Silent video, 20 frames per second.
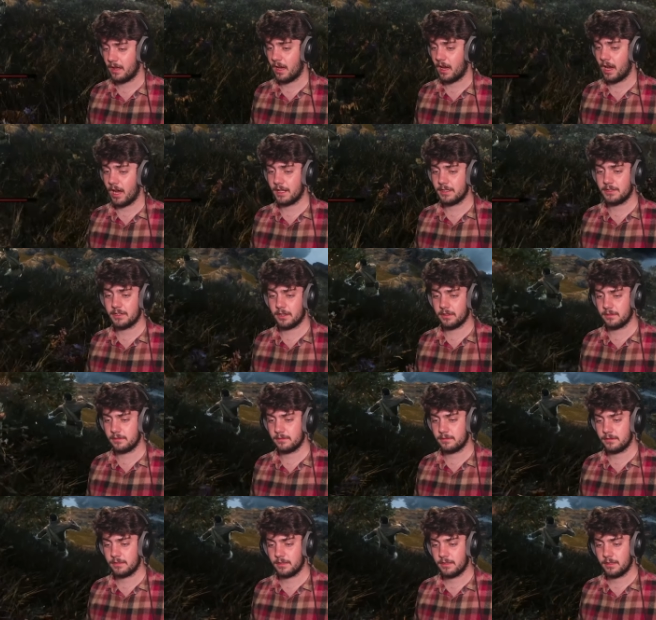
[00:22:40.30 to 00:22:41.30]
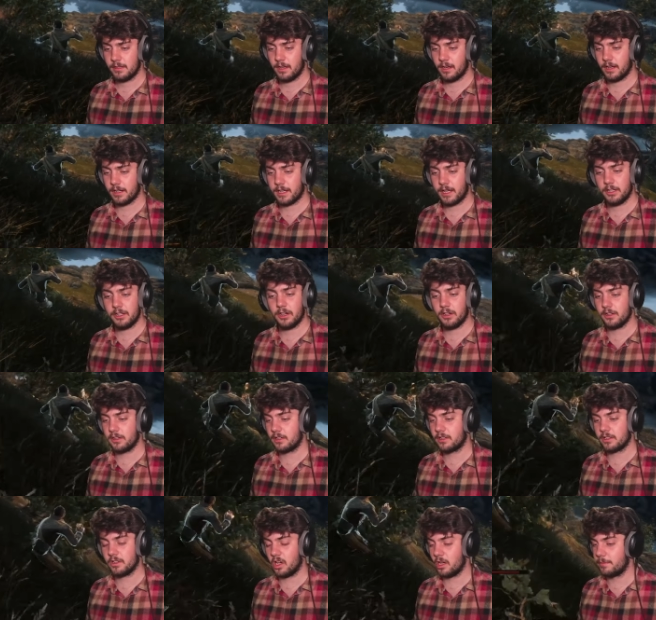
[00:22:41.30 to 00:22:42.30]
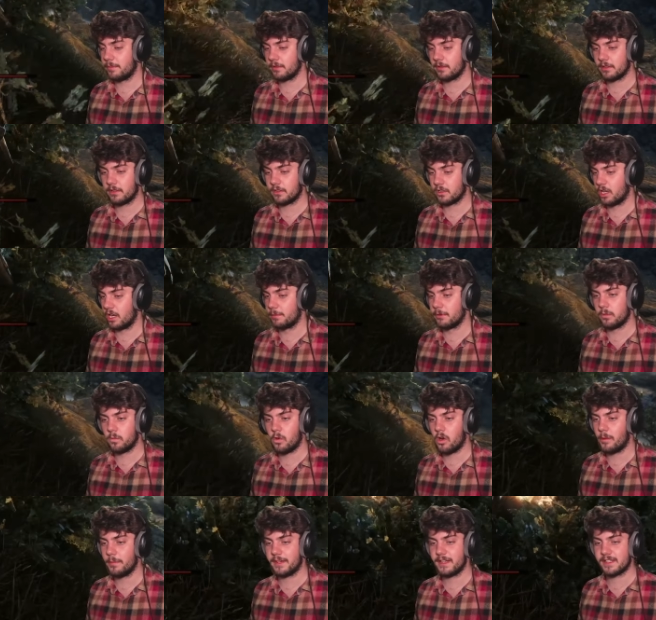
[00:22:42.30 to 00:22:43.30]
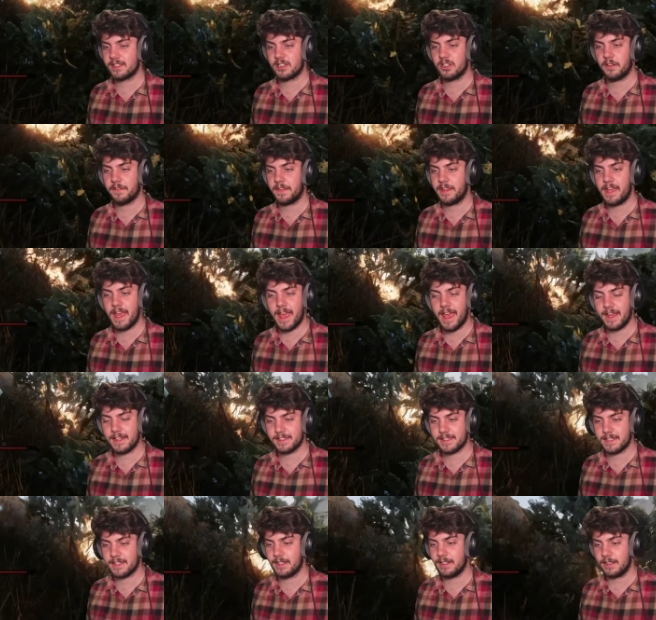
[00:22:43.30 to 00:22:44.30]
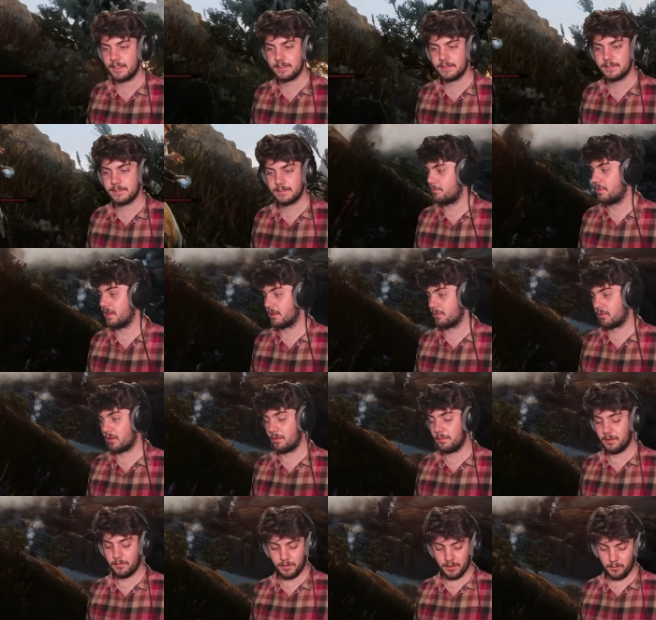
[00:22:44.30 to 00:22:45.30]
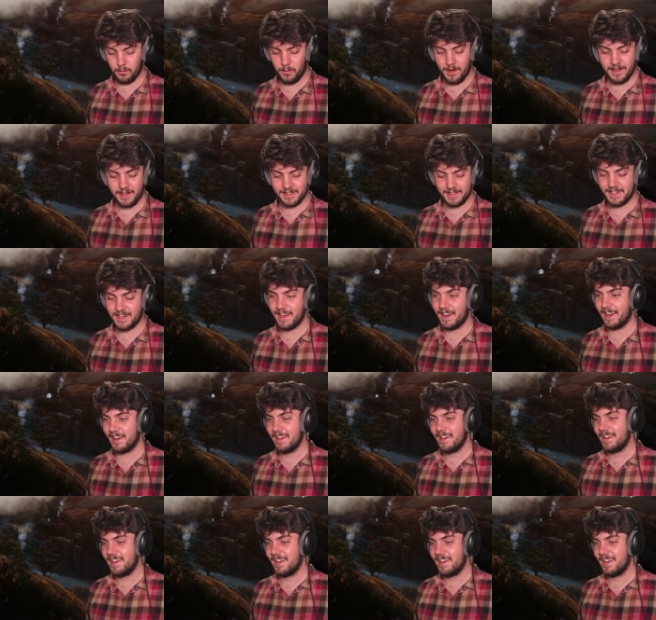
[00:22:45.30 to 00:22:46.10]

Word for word: I don't... Okay, no, global, global warming is not the answer. Big problem with wings, yeah.